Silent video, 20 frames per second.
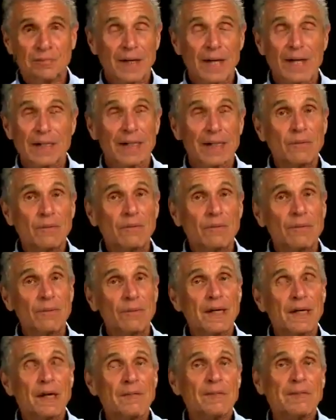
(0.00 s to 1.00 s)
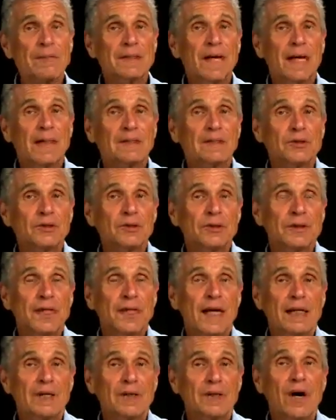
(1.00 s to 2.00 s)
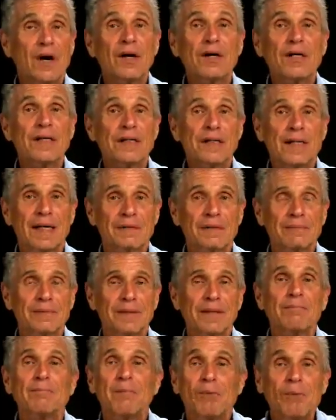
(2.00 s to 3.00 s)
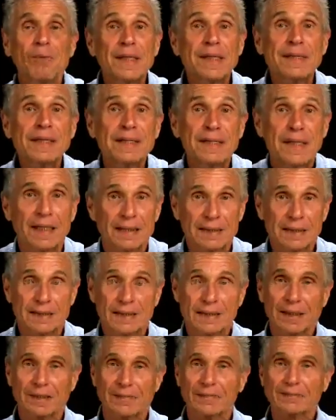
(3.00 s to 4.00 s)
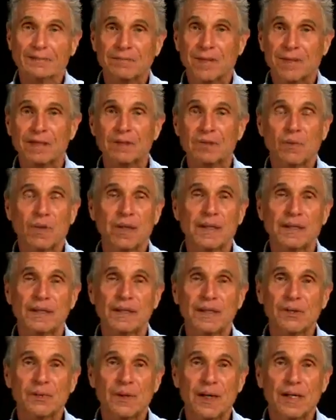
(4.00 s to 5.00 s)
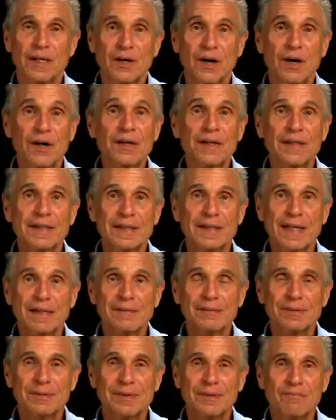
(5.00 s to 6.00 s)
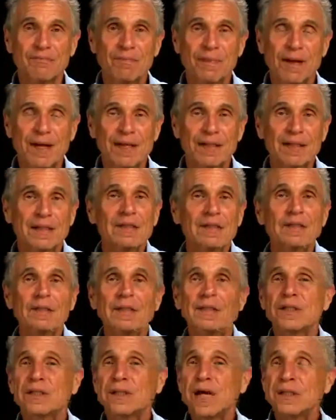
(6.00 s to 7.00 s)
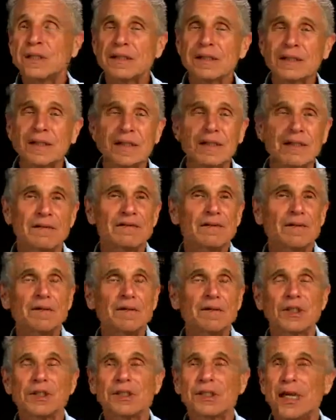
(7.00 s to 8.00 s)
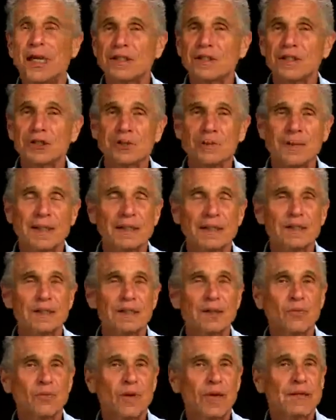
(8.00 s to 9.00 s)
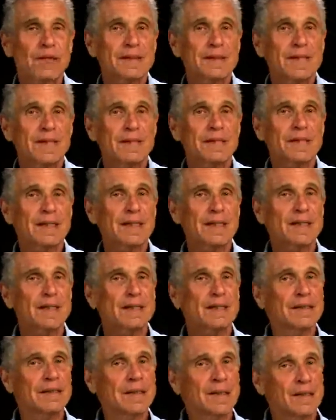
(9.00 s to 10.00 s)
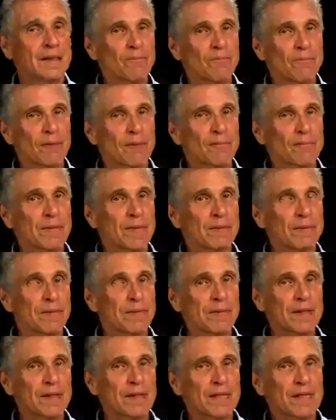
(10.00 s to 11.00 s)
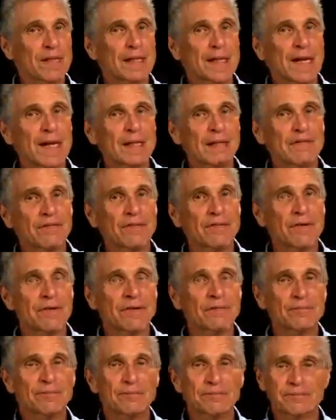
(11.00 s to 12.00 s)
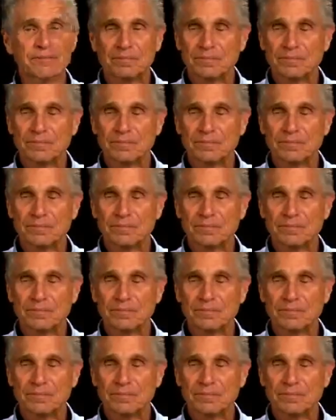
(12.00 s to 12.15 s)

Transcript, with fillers: And then we become attached to that archetype. The princess is one of the great archetypes. The seductive, the seductress, the one that can manipulate life and